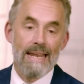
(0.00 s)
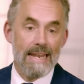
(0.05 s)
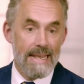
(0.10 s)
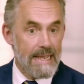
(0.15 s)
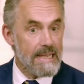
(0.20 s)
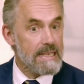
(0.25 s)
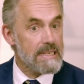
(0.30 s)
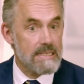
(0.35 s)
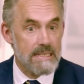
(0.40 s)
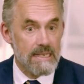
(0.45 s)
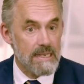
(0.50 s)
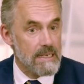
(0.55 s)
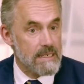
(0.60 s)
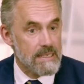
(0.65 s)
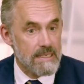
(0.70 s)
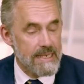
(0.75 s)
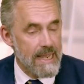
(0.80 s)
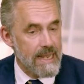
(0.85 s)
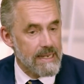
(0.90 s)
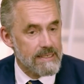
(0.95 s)
it is, in a
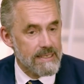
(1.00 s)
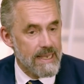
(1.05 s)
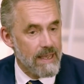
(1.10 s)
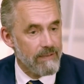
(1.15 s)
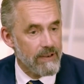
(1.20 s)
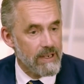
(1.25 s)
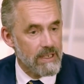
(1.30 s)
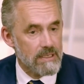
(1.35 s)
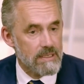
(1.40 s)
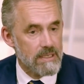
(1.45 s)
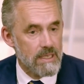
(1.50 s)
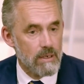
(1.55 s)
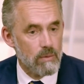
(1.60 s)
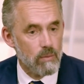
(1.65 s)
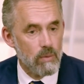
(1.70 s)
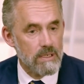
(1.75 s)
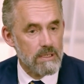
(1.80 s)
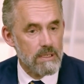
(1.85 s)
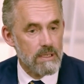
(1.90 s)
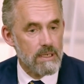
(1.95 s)
sense, evidence that it
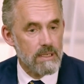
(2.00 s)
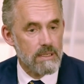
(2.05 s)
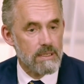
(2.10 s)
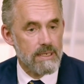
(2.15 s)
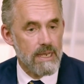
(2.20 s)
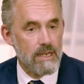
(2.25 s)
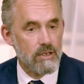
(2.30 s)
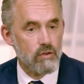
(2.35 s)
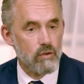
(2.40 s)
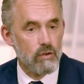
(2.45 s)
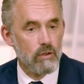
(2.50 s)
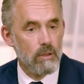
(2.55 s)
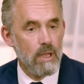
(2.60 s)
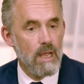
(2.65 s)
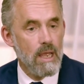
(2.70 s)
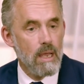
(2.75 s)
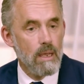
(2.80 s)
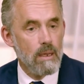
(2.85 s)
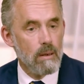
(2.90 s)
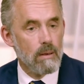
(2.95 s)
wasn't consensual,
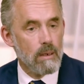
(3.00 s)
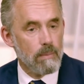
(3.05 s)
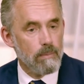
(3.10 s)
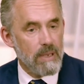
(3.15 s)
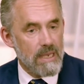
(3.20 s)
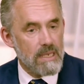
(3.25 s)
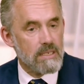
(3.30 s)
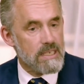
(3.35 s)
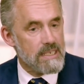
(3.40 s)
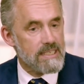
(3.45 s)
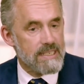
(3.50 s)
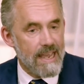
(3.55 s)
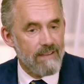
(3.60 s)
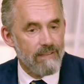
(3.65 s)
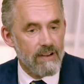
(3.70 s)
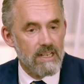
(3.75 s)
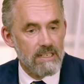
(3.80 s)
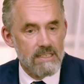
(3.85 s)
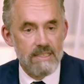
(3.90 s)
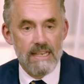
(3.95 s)
because it's
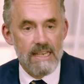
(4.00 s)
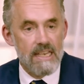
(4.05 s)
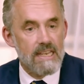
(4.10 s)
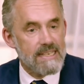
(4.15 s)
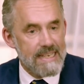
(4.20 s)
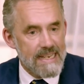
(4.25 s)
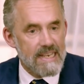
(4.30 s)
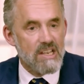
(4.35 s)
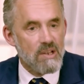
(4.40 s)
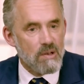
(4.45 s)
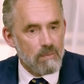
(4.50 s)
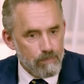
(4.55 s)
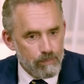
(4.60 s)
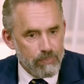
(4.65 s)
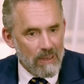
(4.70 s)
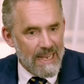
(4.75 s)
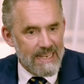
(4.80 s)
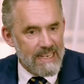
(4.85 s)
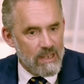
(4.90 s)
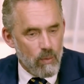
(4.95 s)
evidence that you didn't
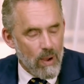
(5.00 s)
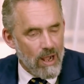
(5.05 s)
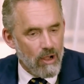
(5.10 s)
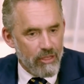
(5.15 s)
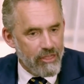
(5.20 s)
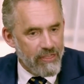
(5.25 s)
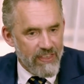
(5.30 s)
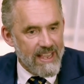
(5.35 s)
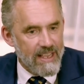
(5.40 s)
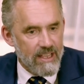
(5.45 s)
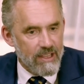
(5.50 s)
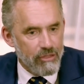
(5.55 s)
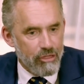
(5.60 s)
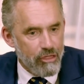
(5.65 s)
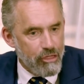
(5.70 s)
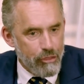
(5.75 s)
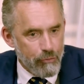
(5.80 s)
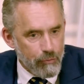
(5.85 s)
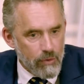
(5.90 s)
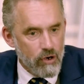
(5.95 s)
bloody well think it
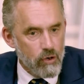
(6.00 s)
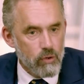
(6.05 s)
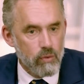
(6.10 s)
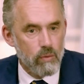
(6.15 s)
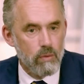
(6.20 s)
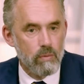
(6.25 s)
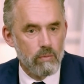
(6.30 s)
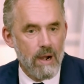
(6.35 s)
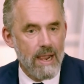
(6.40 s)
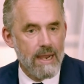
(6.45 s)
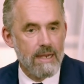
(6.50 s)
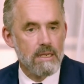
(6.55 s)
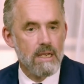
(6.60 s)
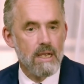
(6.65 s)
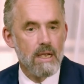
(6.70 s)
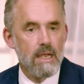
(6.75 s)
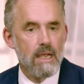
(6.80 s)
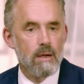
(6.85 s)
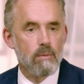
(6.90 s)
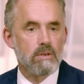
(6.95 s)
through, right?
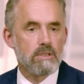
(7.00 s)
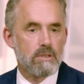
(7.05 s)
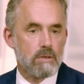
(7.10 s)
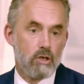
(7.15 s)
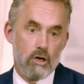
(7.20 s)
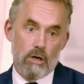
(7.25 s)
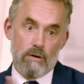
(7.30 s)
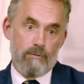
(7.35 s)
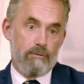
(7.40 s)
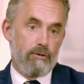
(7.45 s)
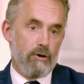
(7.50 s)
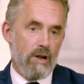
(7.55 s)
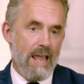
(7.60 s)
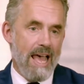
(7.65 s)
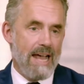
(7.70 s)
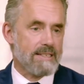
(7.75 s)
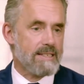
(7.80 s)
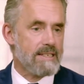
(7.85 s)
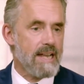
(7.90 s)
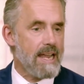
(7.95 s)
It was good for
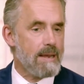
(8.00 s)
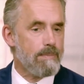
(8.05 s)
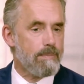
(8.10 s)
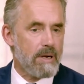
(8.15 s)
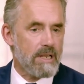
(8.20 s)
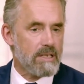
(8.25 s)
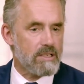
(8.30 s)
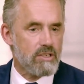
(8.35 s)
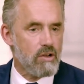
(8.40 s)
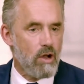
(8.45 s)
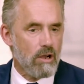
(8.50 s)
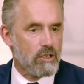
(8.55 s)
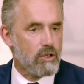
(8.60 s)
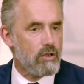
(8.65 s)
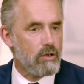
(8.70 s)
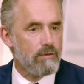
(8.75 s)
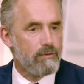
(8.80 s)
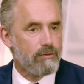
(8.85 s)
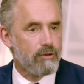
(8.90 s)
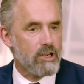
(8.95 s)
last night, but it's not
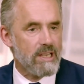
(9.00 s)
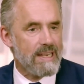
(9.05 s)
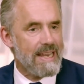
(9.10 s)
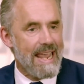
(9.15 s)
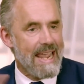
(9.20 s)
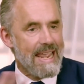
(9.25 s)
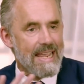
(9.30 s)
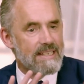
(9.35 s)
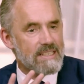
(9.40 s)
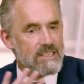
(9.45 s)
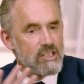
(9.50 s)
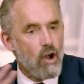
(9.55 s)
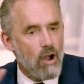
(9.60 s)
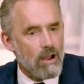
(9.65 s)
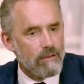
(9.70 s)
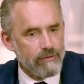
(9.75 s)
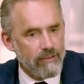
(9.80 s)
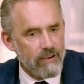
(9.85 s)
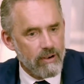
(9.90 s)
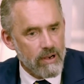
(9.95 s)
good for today. It's
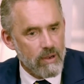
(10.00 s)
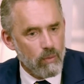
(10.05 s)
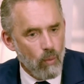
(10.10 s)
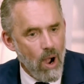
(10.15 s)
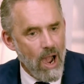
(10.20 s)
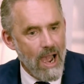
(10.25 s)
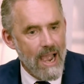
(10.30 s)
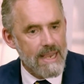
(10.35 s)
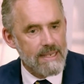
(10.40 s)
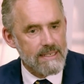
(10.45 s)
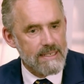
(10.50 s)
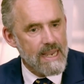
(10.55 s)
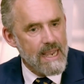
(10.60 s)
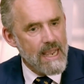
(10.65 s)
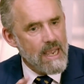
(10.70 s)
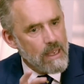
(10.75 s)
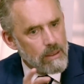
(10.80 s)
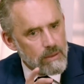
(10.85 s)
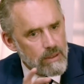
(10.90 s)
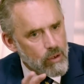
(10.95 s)
not very wise.
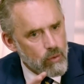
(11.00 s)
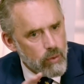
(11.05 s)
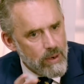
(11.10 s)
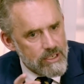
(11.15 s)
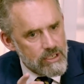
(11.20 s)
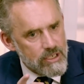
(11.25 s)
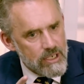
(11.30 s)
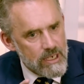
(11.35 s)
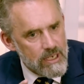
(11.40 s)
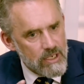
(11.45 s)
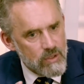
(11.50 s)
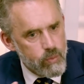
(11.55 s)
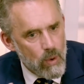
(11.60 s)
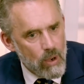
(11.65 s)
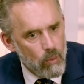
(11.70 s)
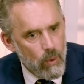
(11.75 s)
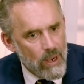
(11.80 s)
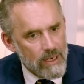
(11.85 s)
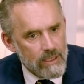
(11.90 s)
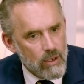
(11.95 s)
The question is,
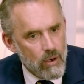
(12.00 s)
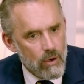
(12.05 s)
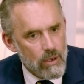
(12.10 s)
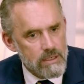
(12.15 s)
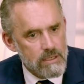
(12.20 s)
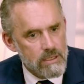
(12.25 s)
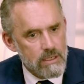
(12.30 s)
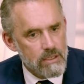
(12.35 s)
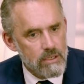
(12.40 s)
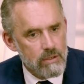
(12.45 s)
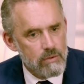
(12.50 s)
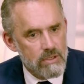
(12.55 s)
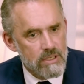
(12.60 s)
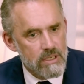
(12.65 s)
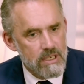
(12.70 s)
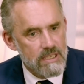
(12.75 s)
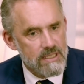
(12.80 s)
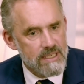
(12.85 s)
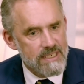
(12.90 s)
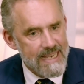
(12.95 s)
well, what constitutes
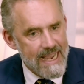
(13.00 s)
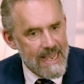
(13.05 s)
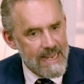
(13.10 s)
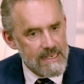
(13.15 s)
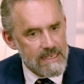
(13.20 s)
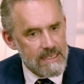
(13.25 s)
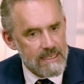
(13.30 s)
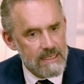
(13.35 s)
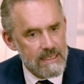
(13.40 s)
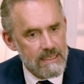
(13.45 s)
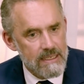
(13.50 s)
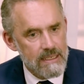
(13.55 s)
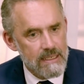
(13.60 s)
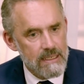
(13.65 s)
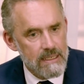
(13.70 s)
consent?